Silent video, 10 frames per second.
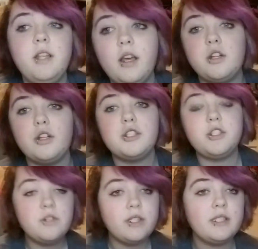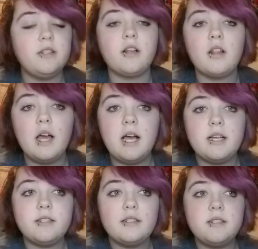the other students in the
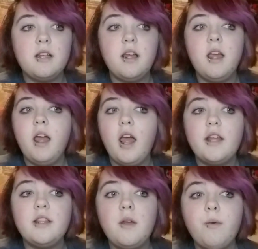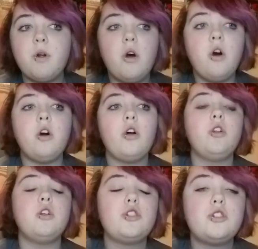class, and they were
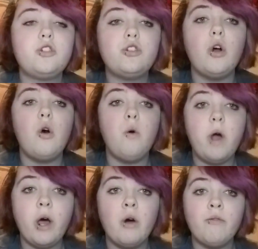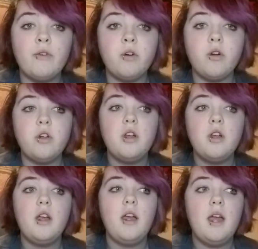all so helpful.
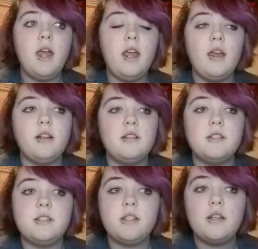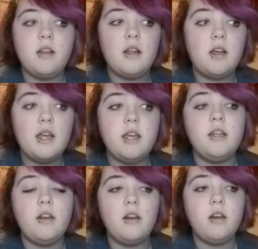And
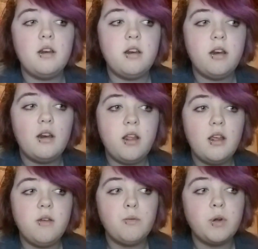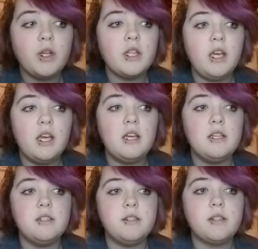it really
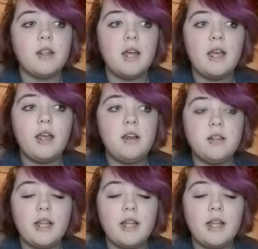is like